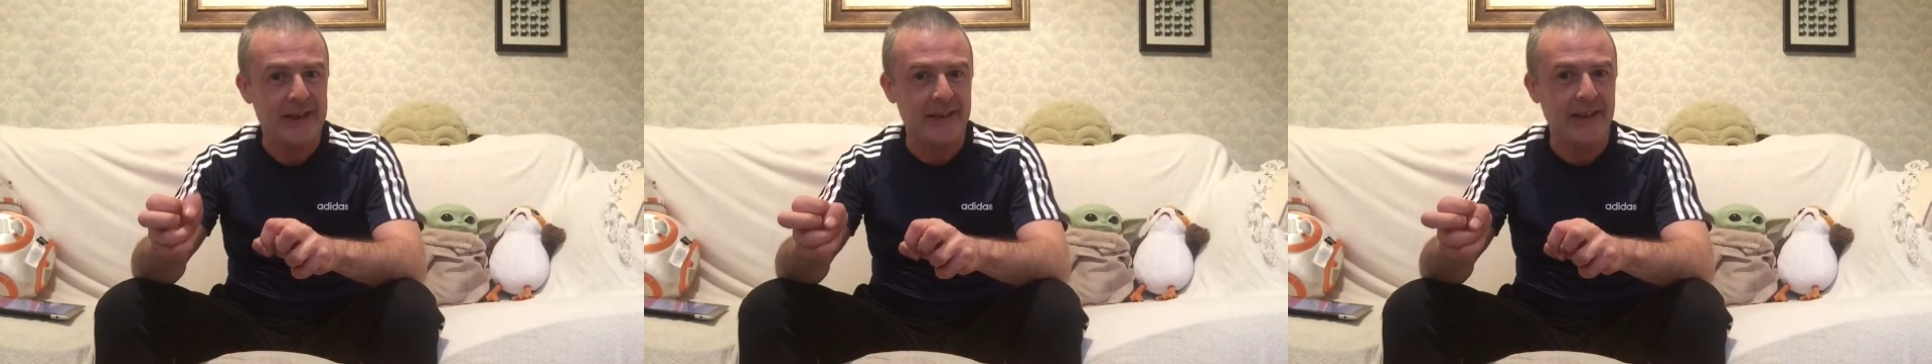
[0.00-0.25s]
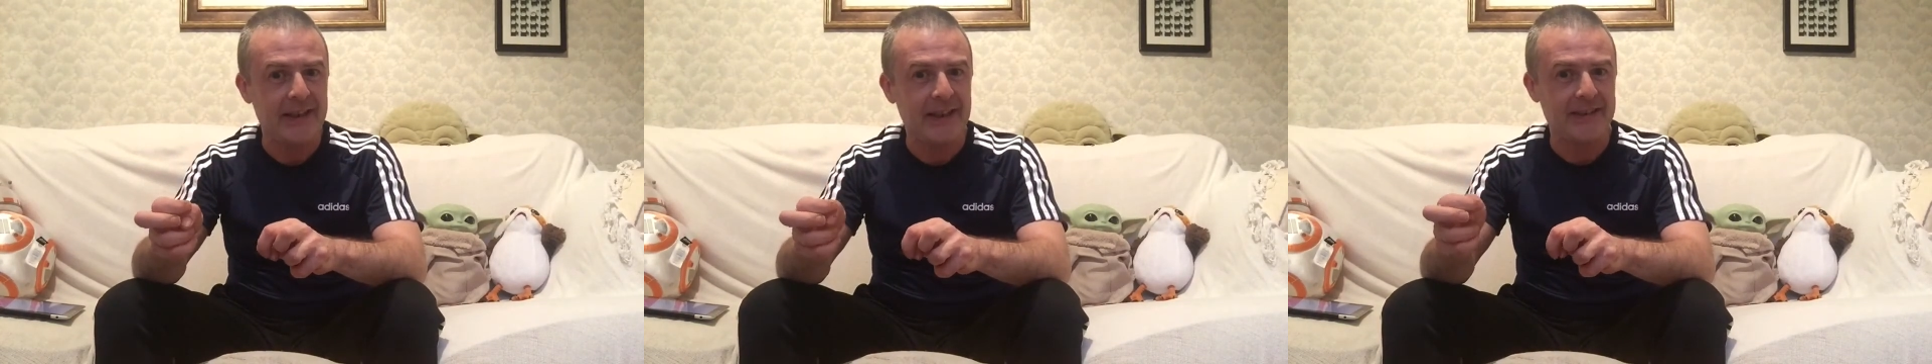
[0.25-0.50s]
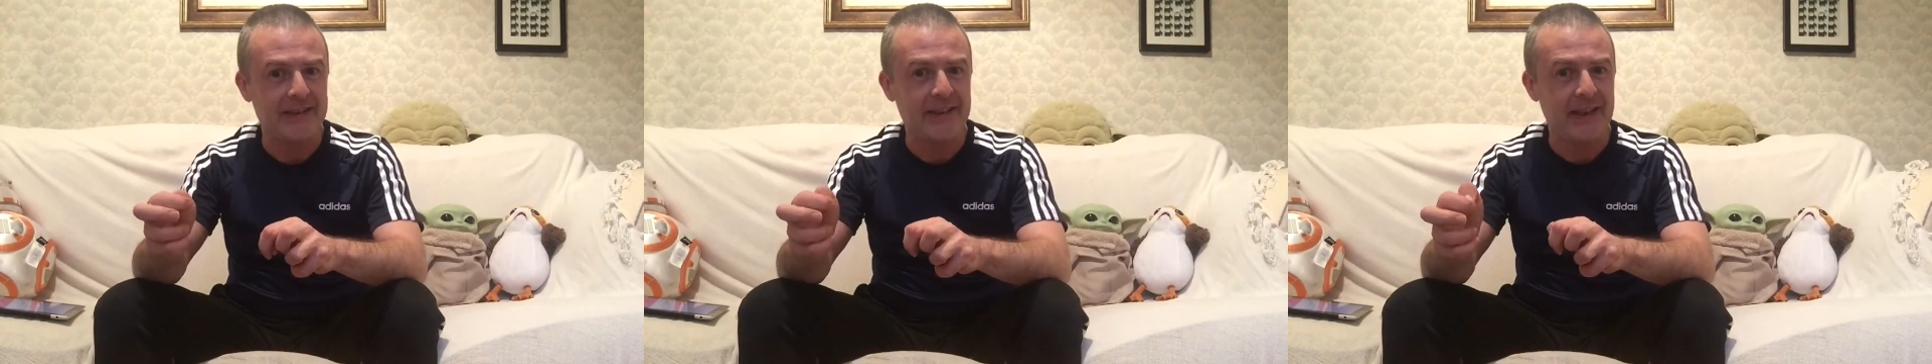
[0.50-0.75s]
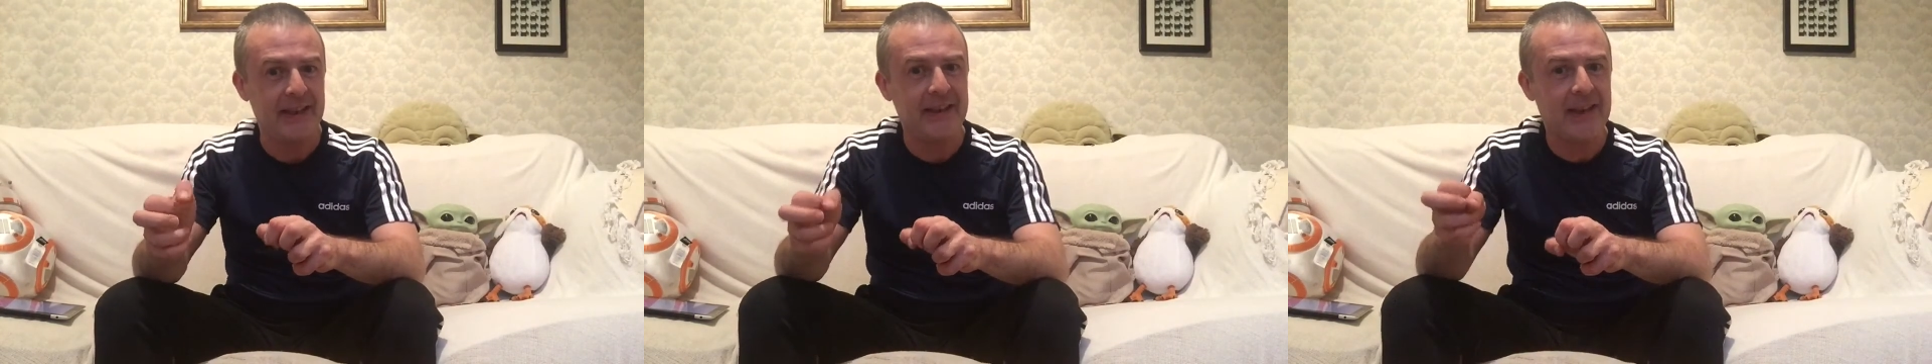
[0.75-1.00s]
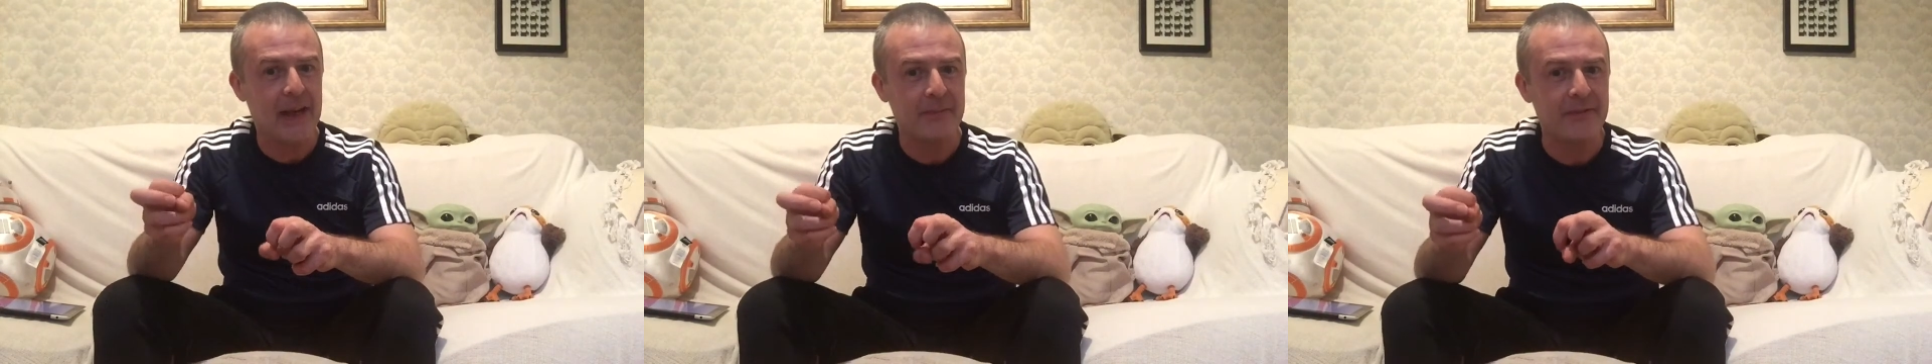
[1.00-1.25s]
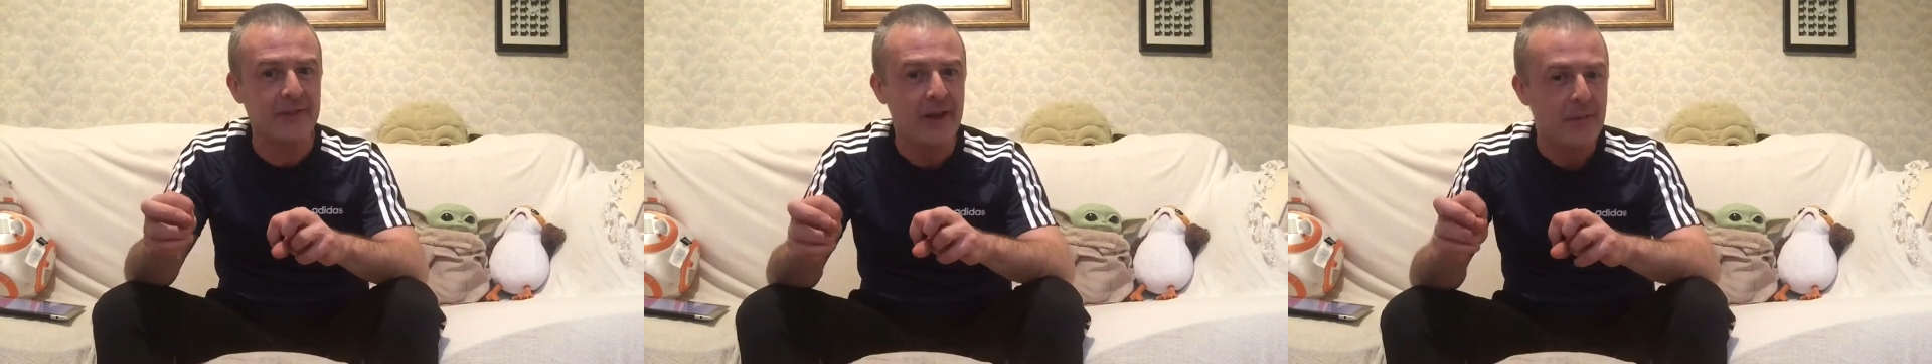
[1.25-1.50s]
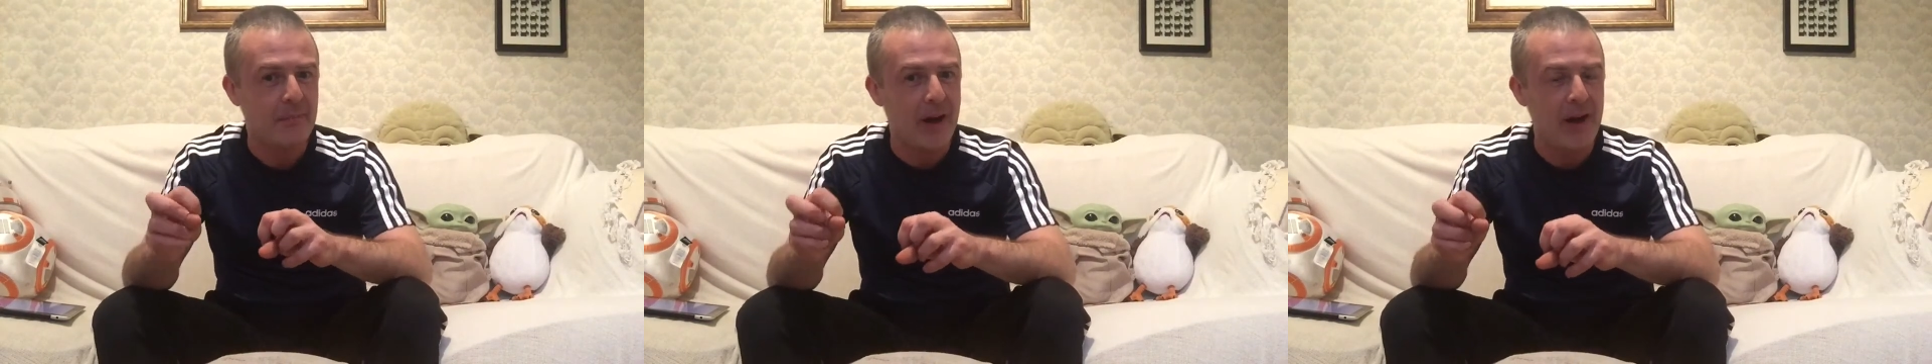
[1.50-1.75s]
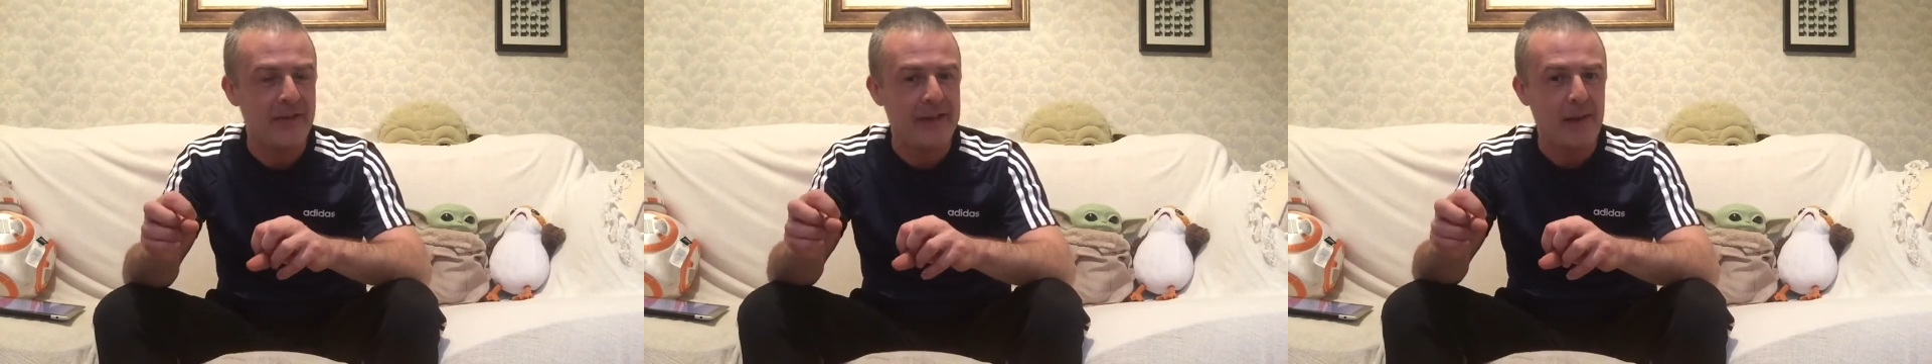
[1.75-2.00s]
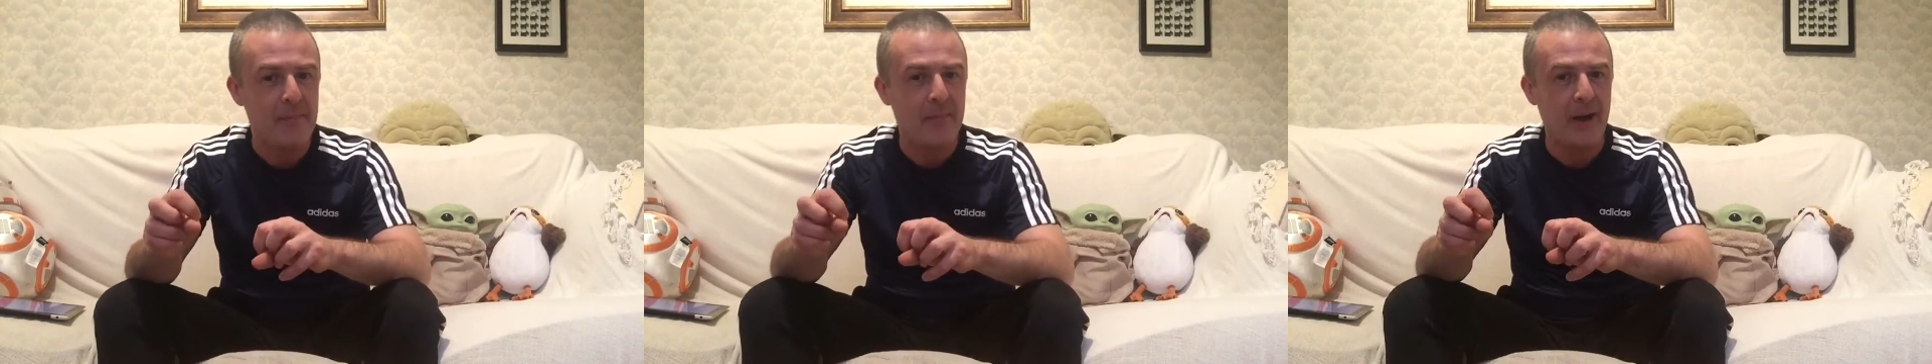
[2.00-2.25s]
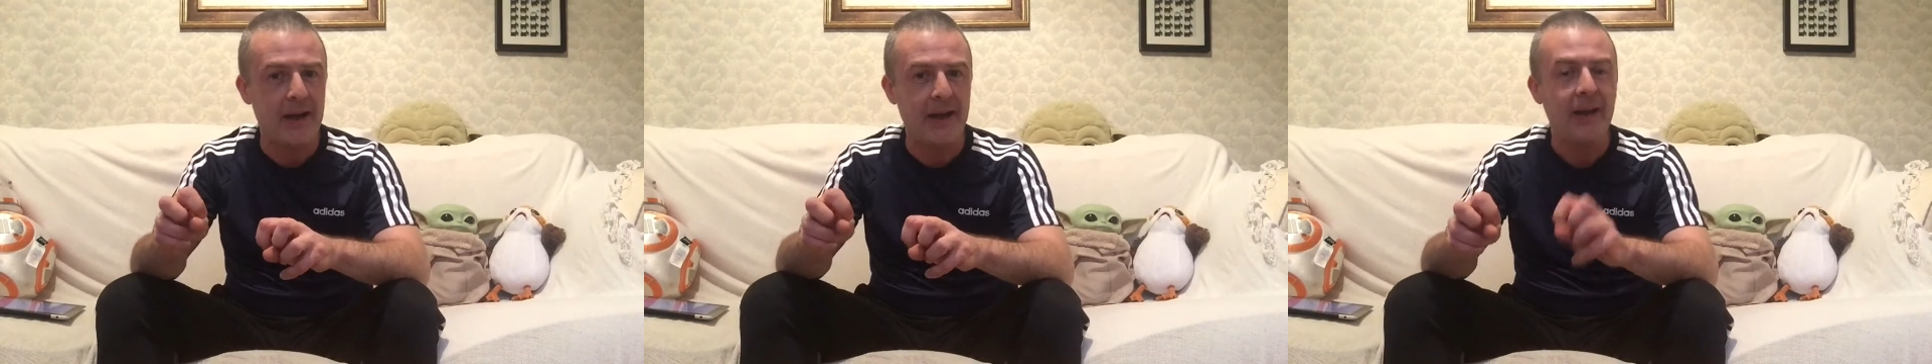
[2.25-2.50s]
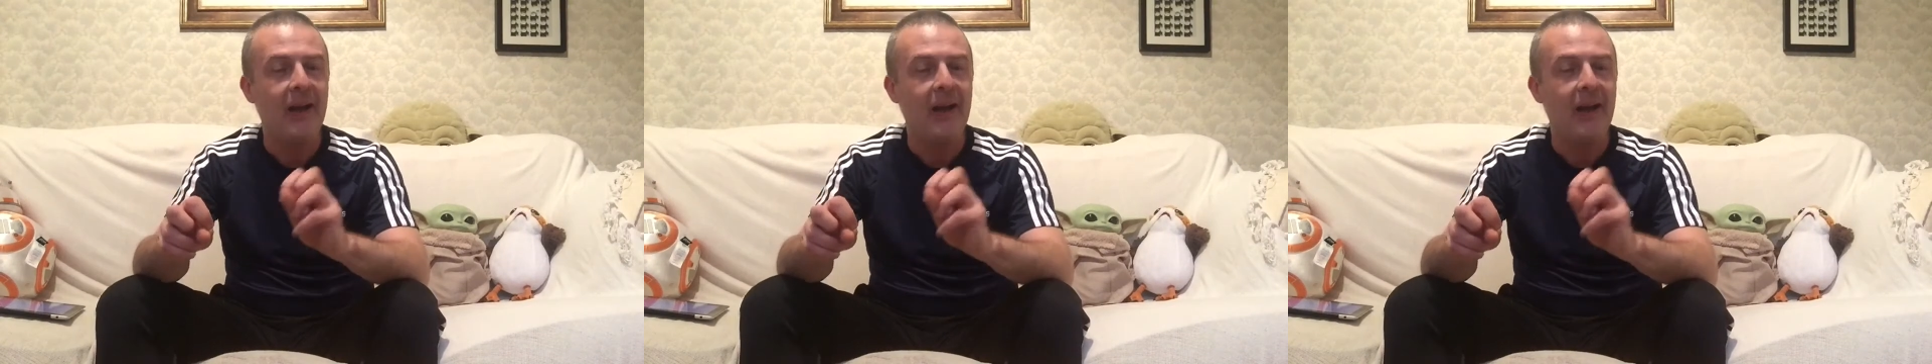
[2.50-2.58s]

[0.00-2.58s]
He gets taken captive by the Empire